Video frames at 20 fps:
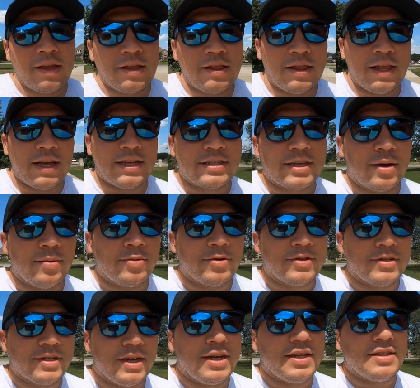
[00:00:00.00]
Last couple
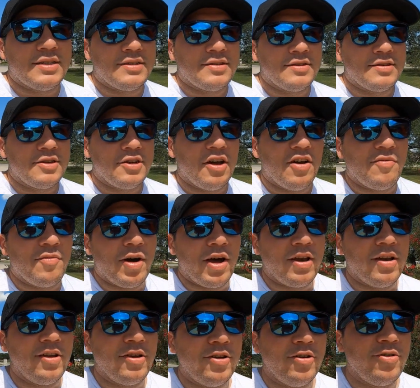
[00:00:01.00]
sets, you know, I
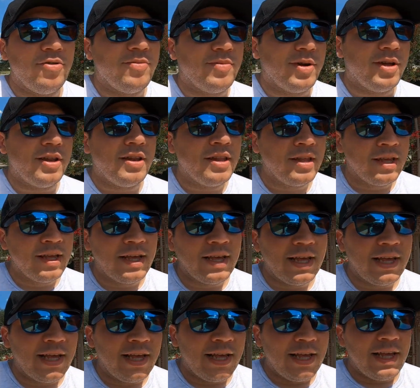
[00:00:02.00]
bought new, but
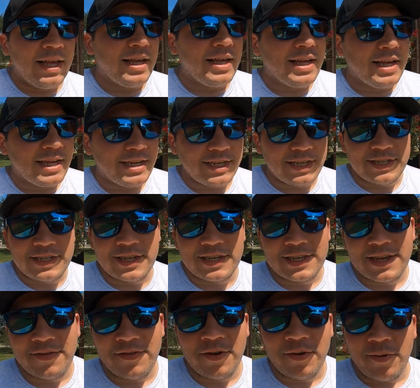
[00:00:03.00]
it just
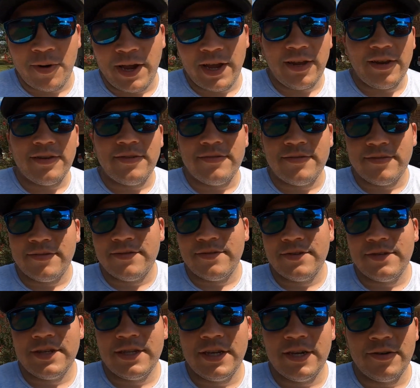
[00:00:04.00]
sucks having to wait,
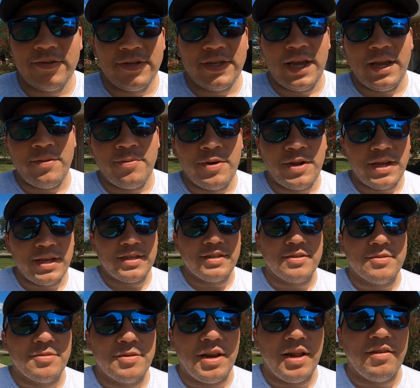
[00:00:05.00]
you know, 10
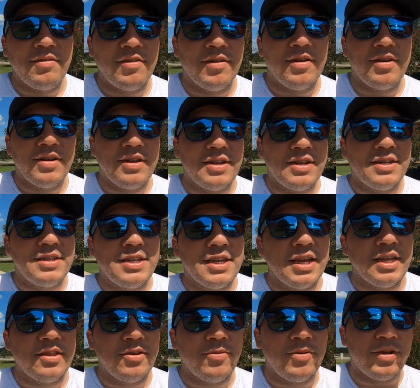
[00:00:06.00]
weeks or whatever to
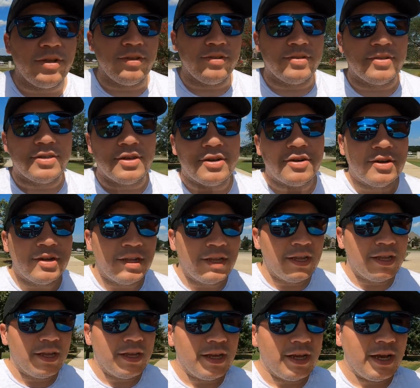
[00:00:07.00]
get the wheels. So
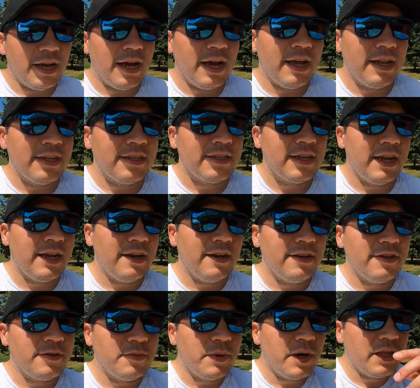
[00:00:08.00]
I decided
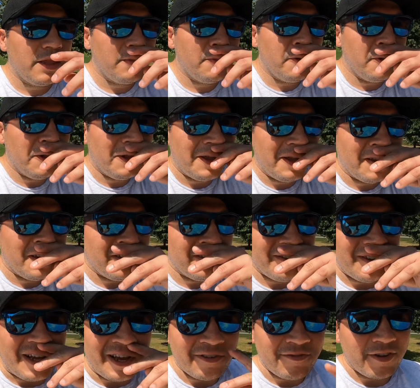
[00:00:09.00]
to just bite the bullet.
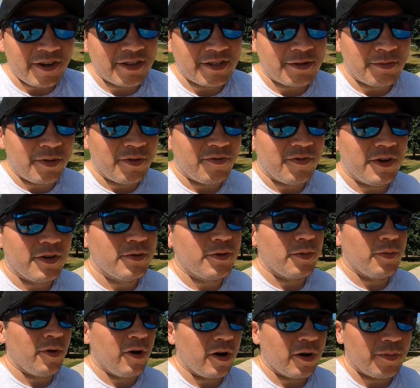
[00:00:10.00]
I found some on
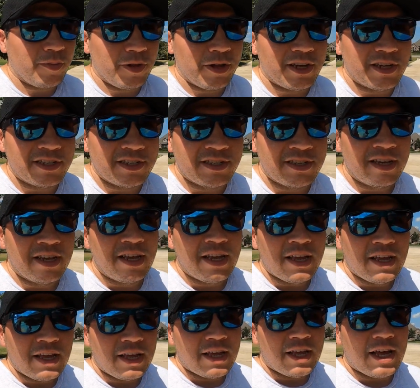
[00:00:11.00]
Facebook Marketplace.
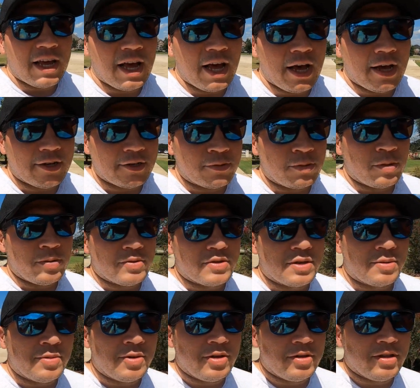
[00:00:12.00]
Just went with
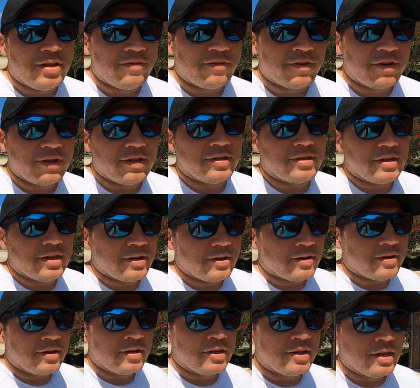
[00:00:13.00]
something a little different.
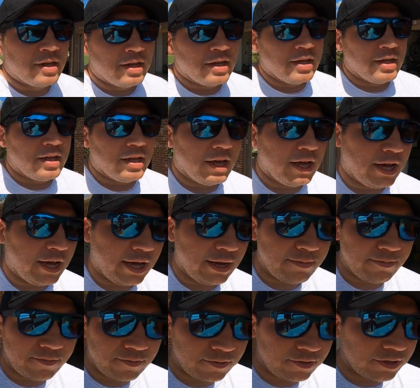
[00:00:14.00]
So
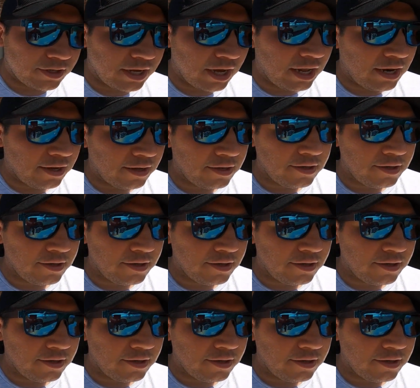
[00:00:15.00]
I'll just kind of